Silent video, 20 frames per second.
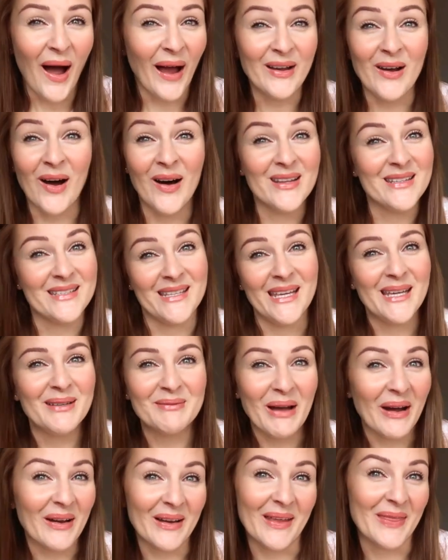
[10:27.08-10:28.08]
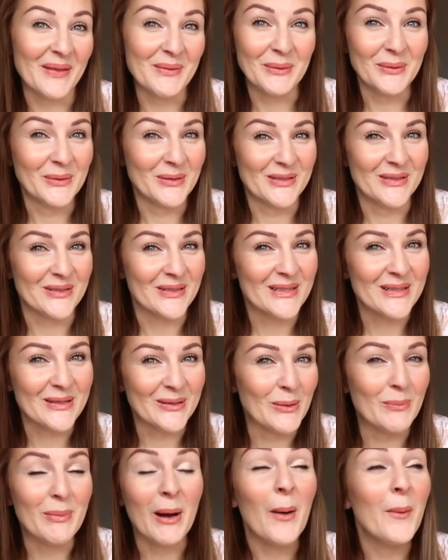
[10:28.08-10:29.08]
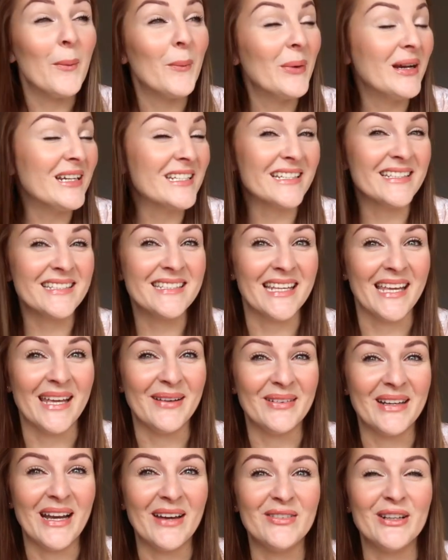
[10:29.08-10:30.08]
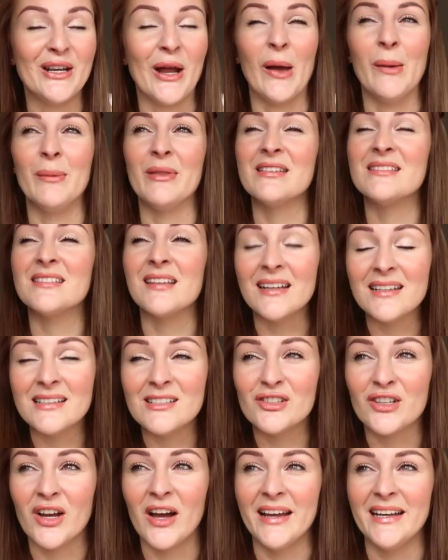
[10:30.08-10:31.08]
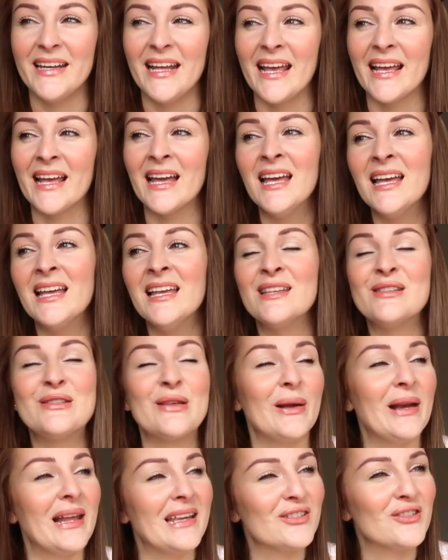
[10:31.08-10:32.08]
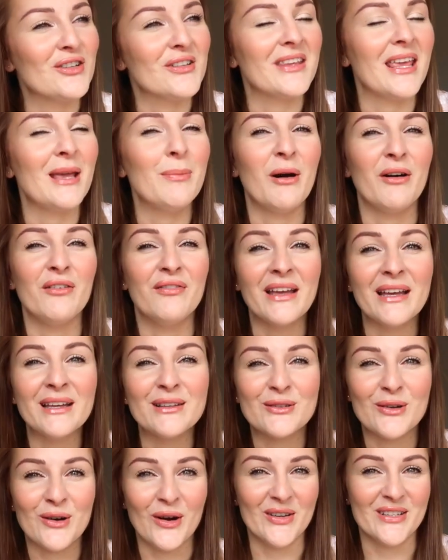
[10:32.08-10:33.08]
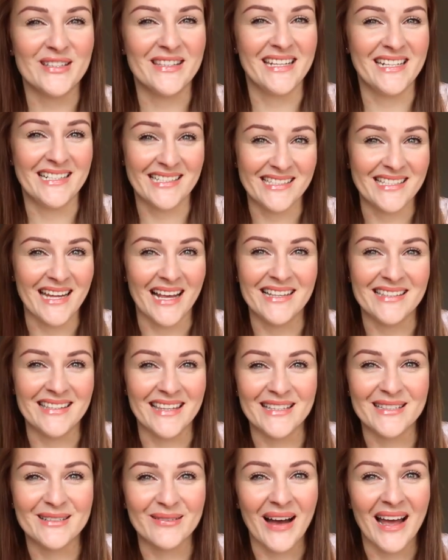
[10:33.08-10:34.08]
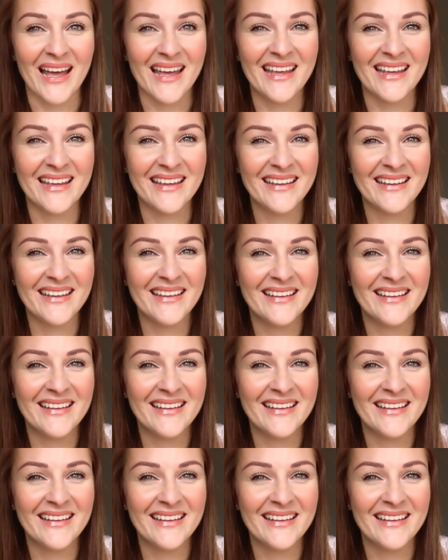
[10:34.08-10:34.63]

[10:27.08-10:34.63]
I can't see him going in the water at all, but we shall see. We never know. The sun is shining, so let's just keep our fingers crossed that it stays this way.